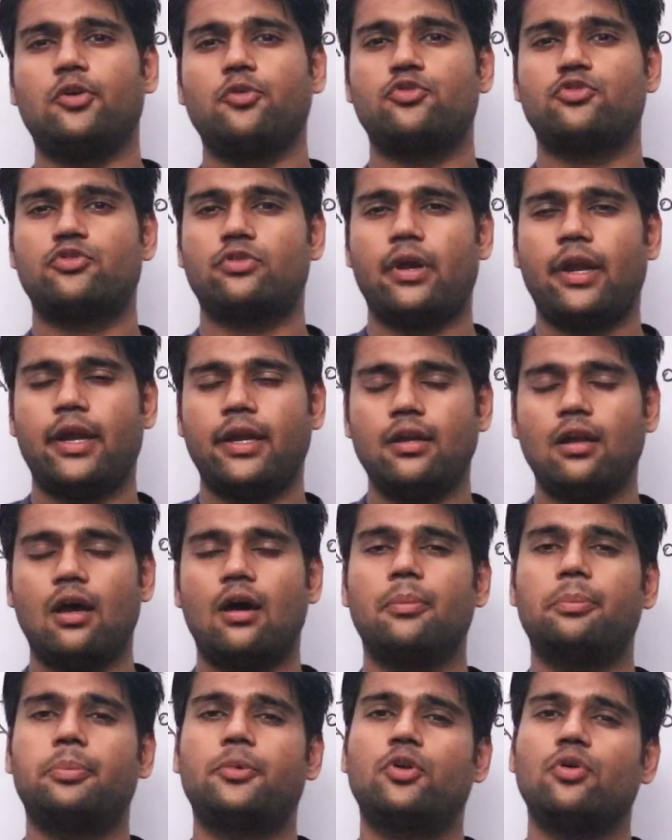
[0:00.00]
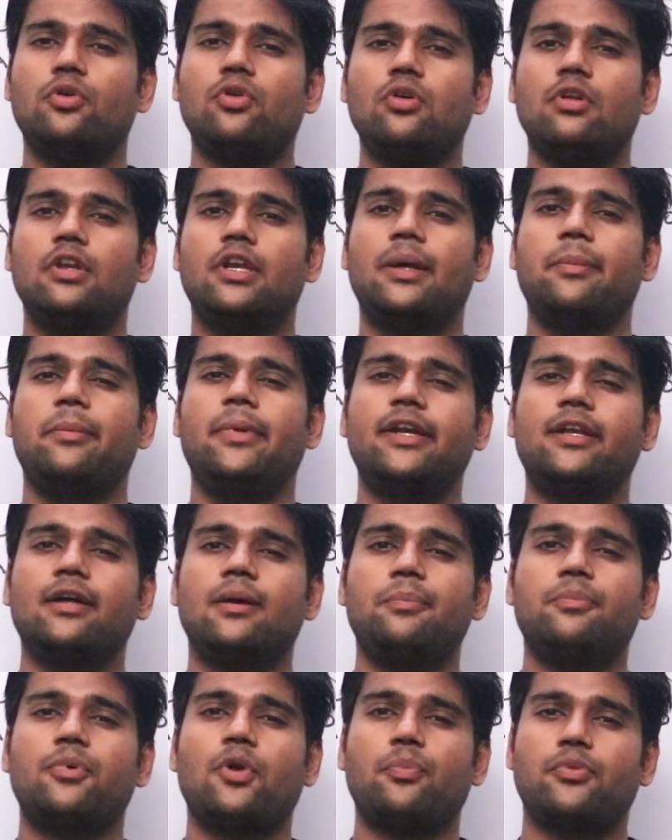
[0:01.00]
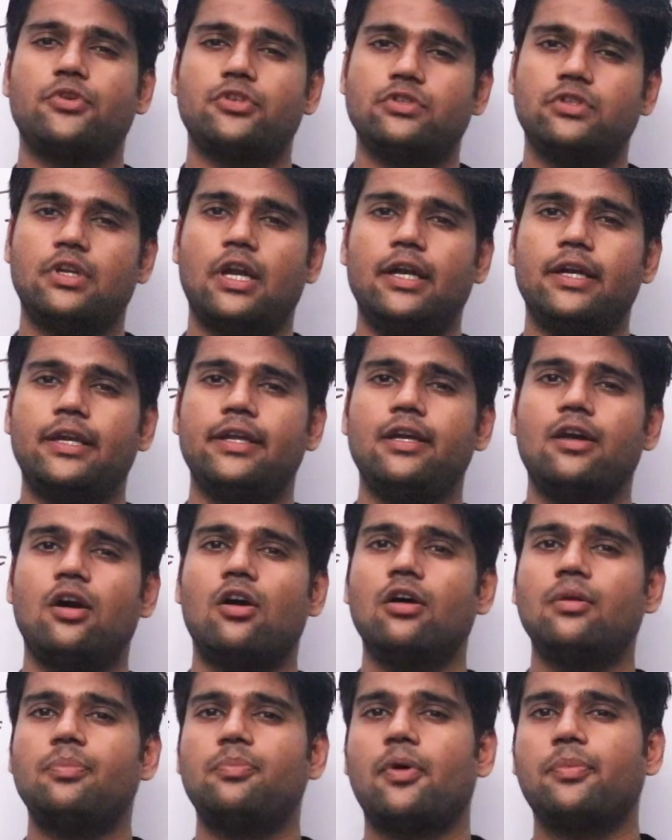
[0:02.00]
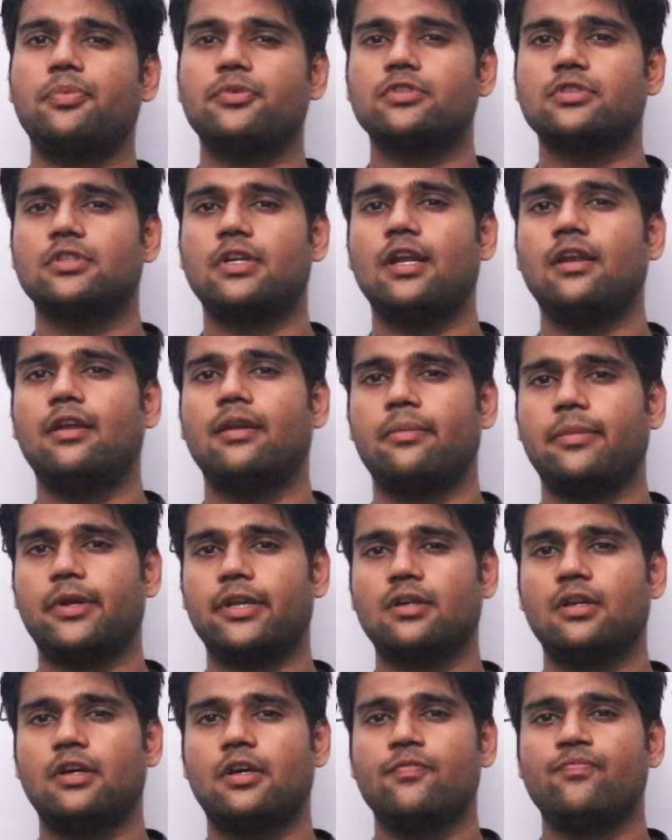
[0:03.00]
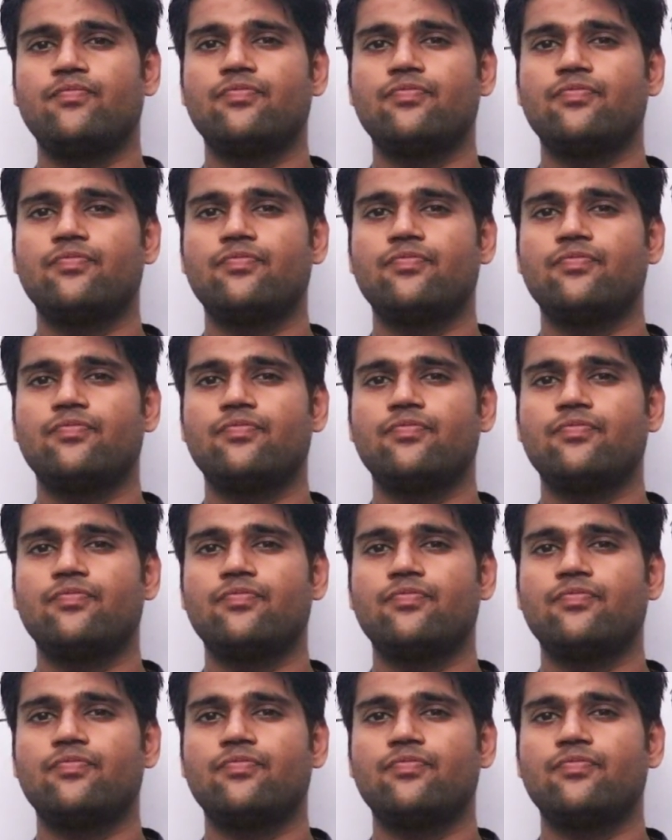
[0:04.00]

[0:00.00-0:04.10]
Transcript: to strain up to limit of proportionality or proportional limit.